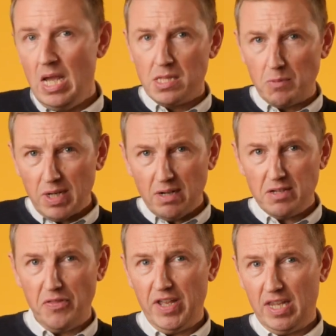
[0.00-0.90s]
So we're going
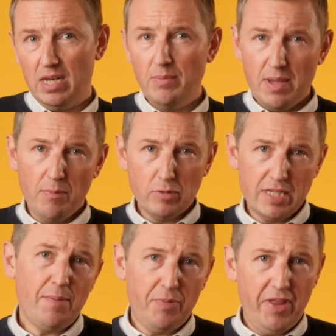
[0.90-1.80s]
to think in a bit more
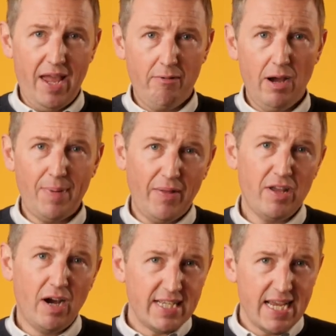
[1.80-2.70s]
depth now about the
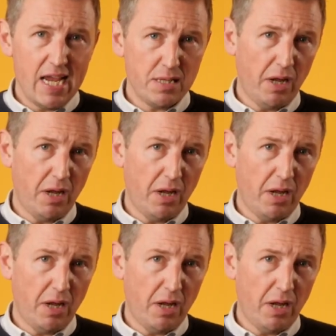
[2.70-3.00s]
ideas